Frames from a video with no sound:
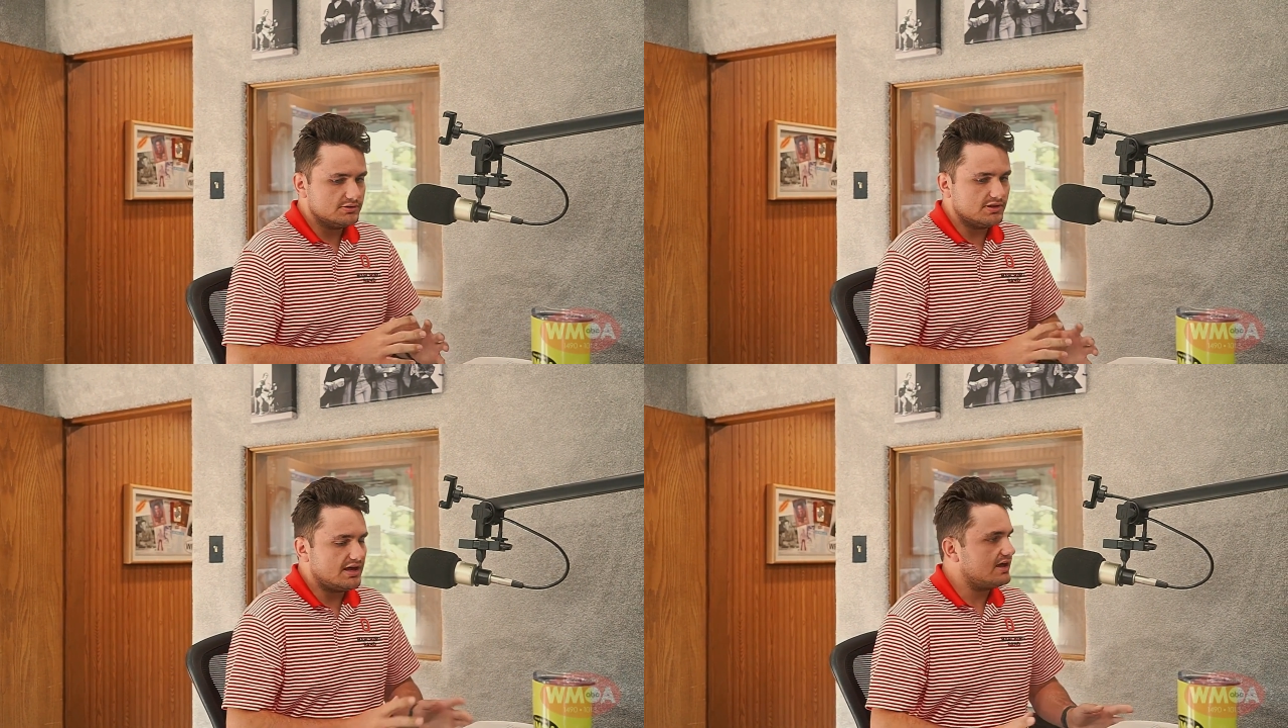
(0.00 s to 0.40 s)

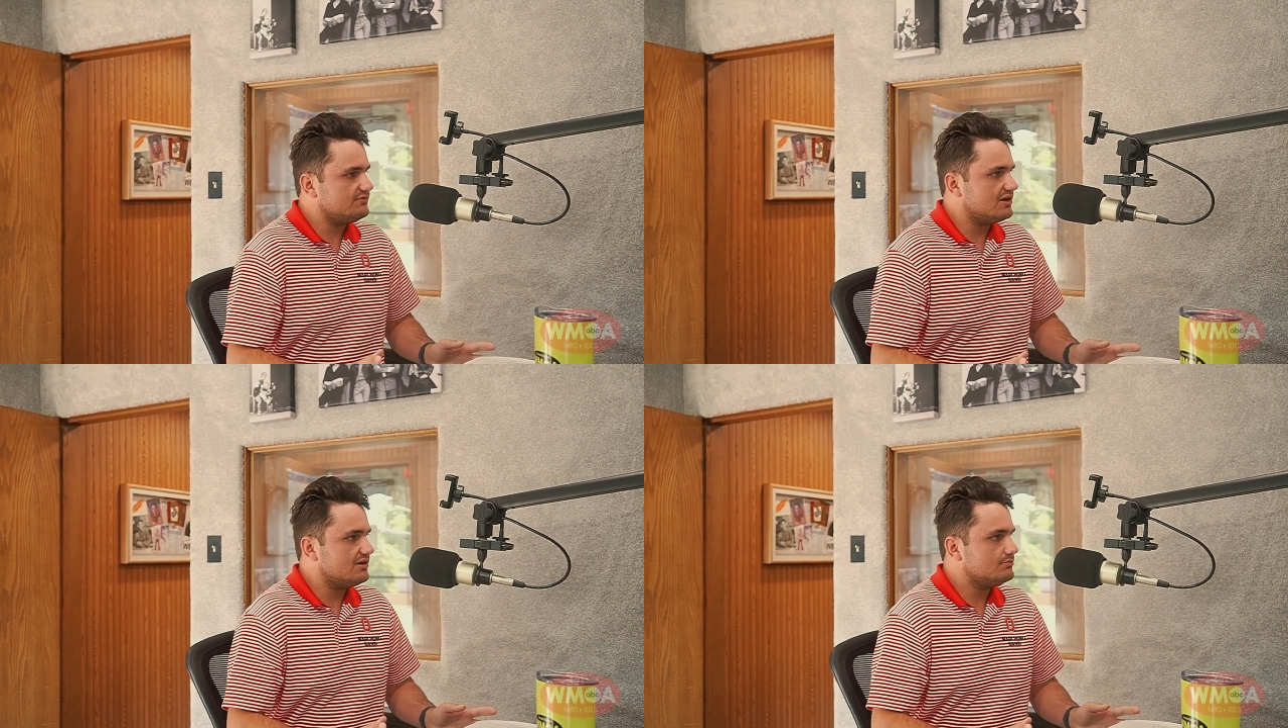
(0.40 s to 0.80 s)
the
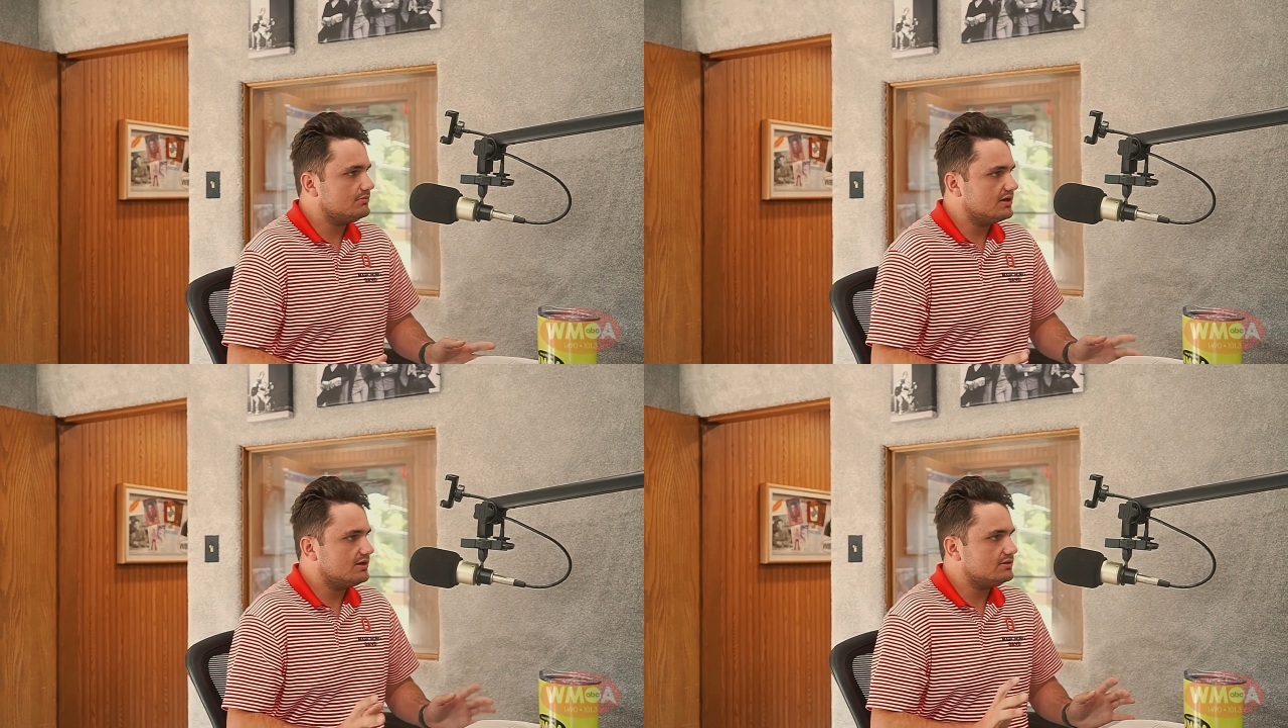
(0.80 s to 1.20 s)
halftime
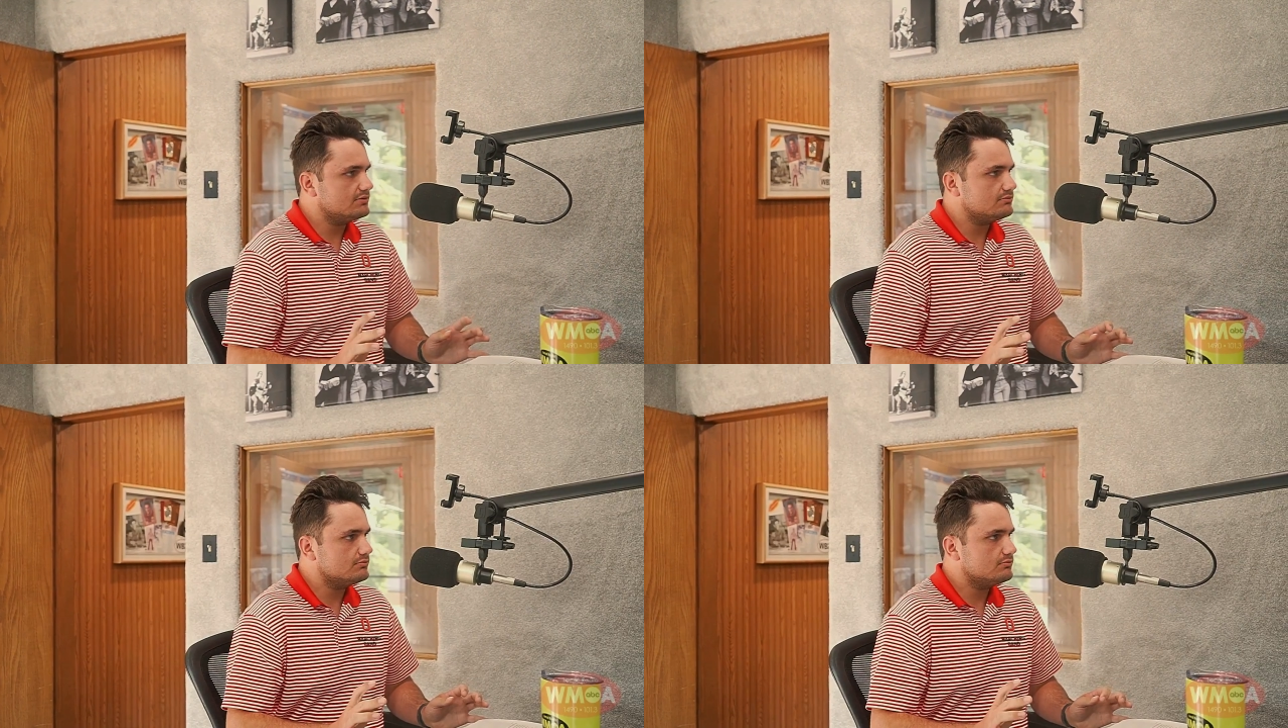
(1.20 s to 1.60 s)

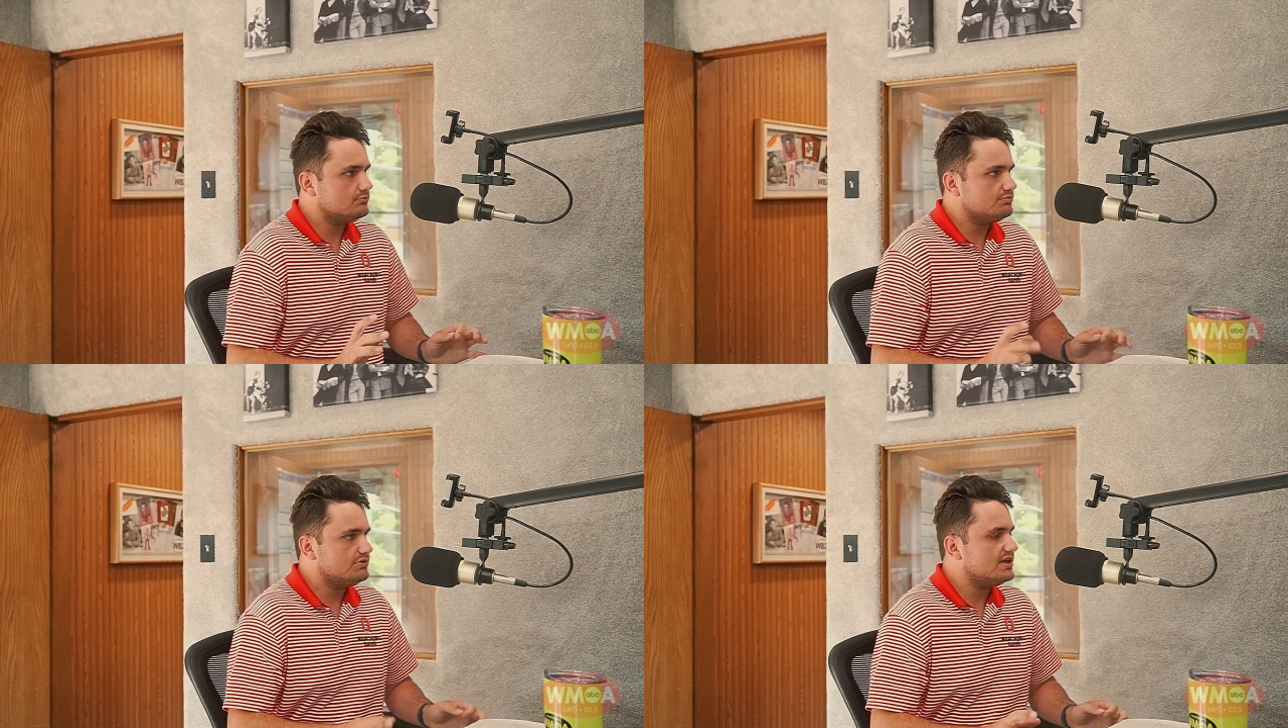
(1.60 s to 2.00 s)
and
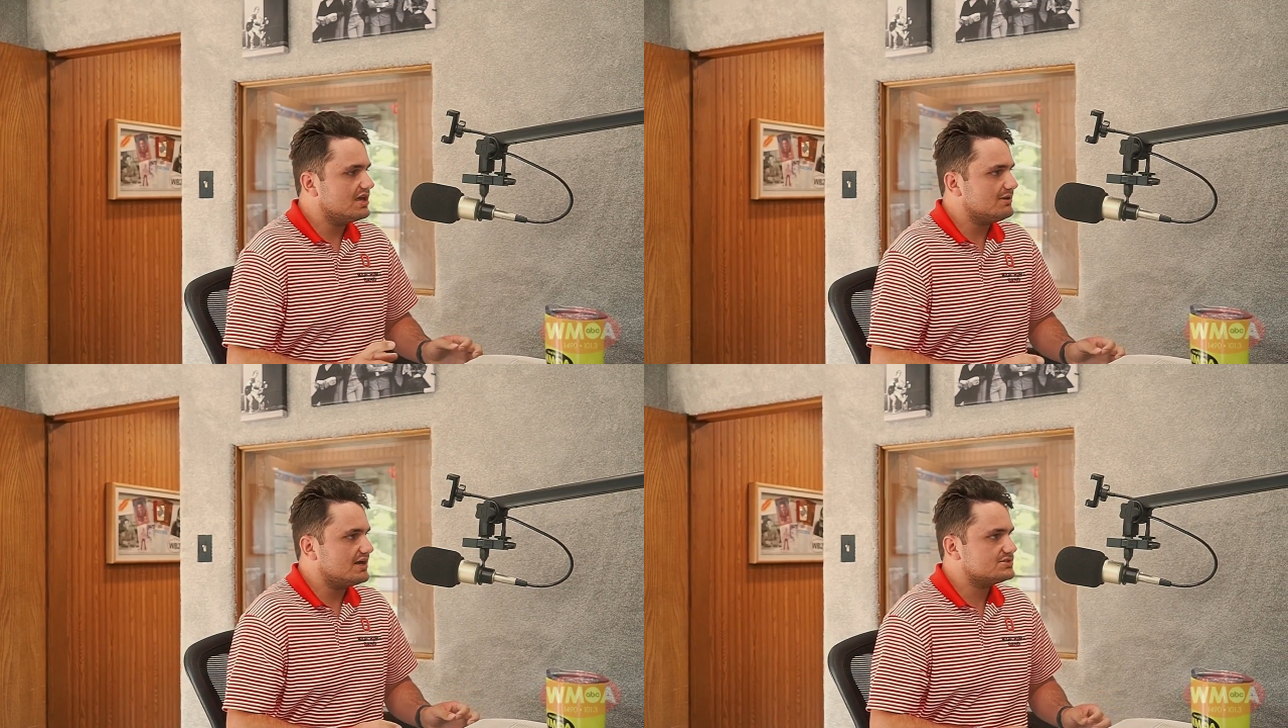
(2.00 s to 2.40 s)

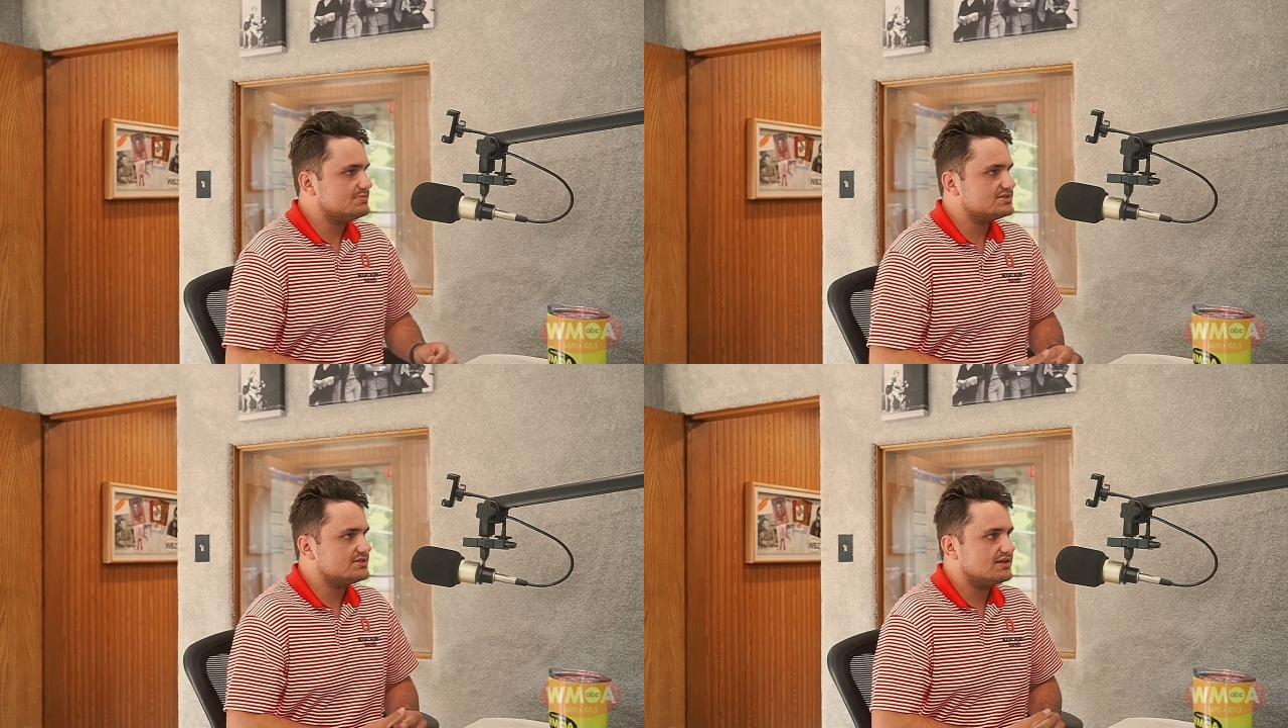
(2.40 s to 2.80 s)
pregame
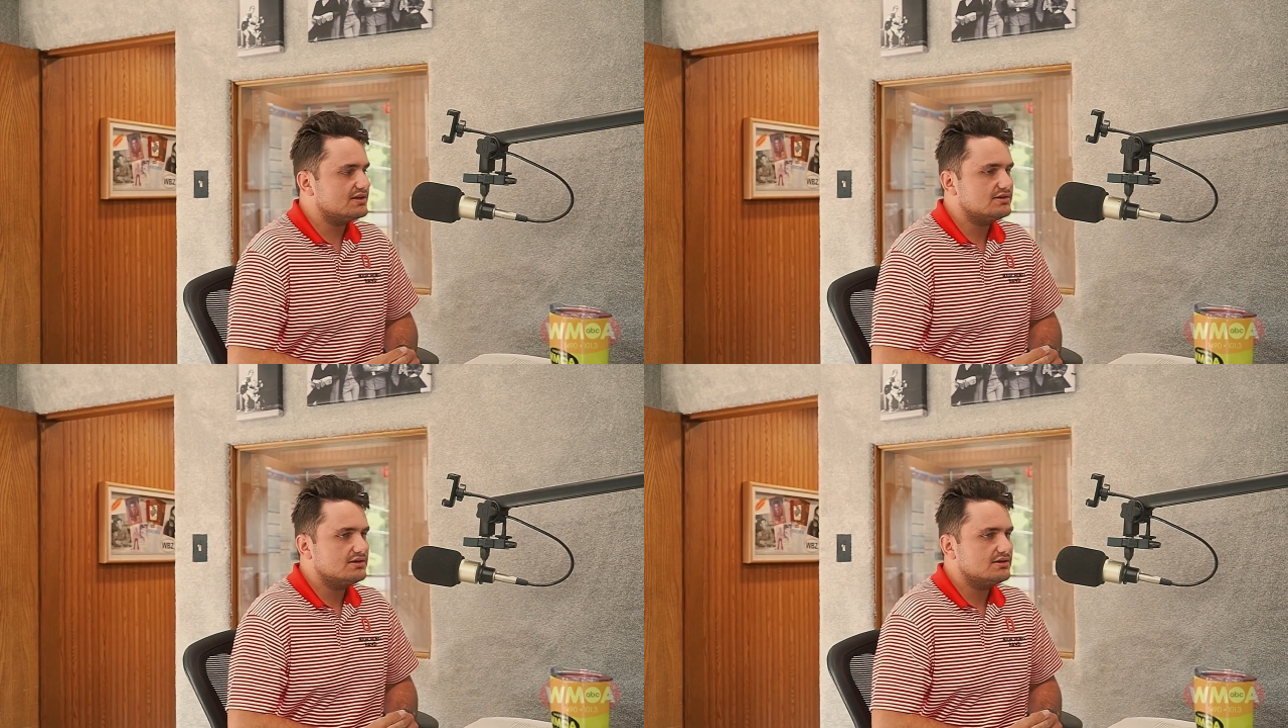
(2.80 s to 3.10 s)
aspects of that.